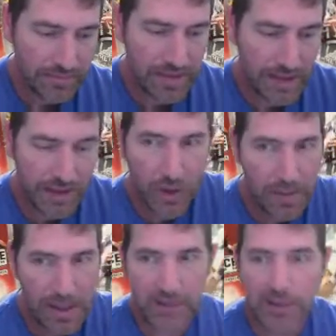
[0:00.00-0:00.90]
You know what,
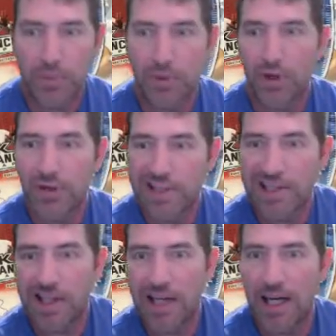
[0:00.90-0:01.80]
maybe I'll just put all these in
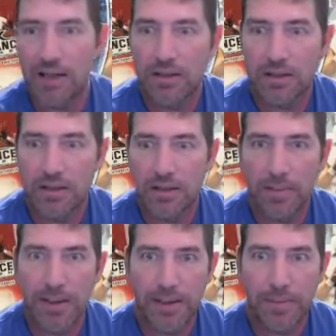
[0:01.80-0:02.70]
a lot on
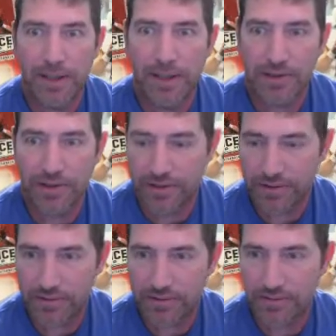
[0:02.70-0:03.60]
my eBay and just
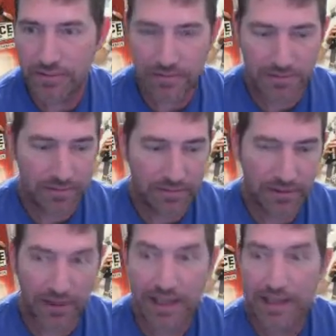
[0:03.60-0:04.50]
for
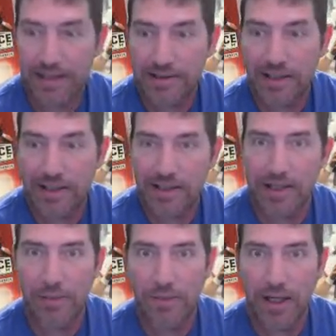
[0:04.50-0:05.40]
99 cents and let
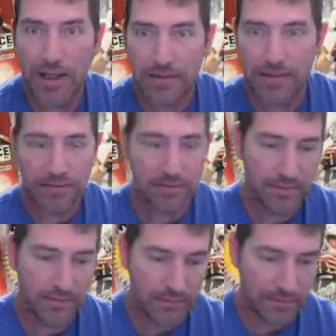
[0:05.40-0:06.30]
it ride.
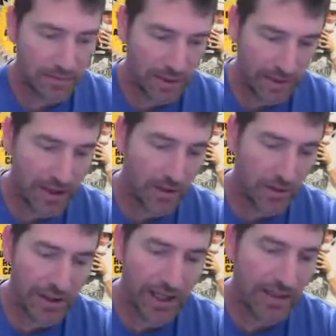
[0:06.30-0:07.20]
I think I'll do
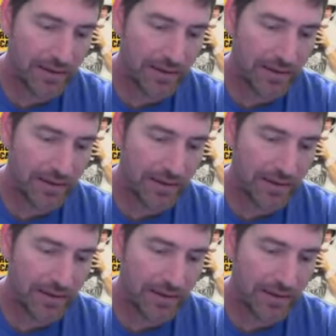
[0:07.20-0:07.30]
that.